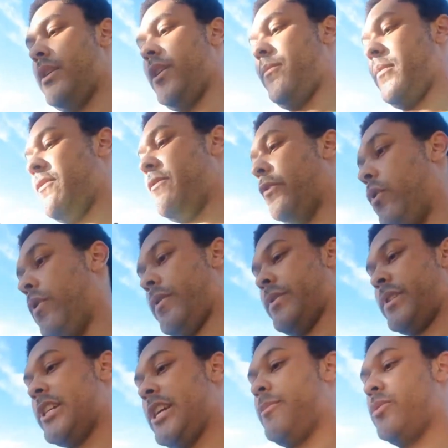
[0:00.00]
even before
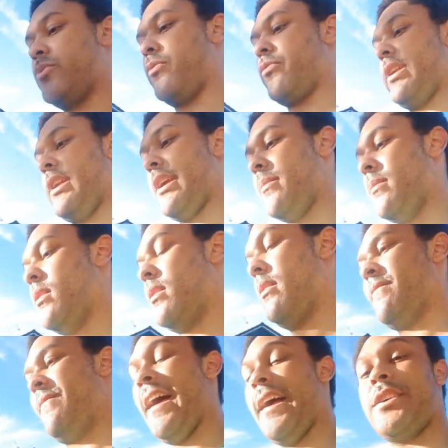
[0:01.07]
those teams were really
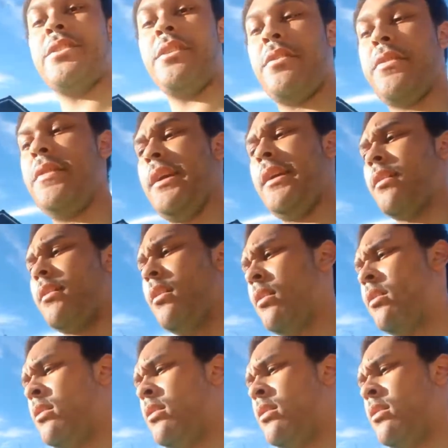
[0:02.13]
actually a thing.